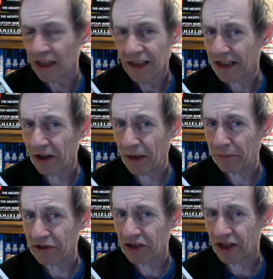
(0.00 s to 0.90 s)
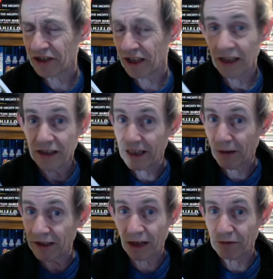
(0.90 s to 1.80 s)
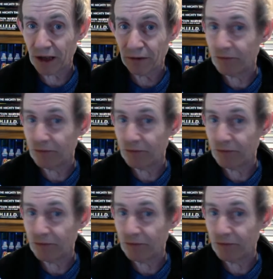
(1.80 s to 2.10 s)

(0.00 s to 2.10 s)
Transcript: Now, Empress Ursa, now I don't know in